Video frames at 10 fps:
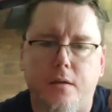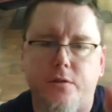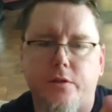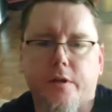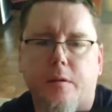
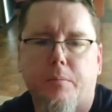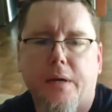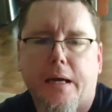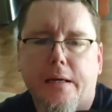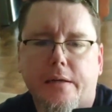Show you the
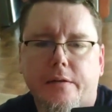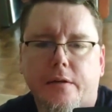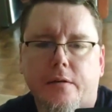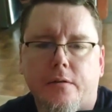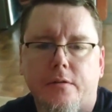back of
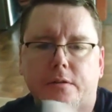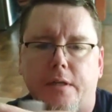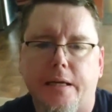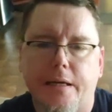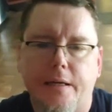
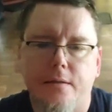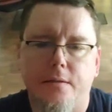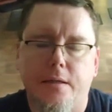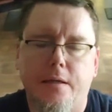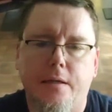those
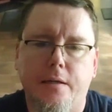and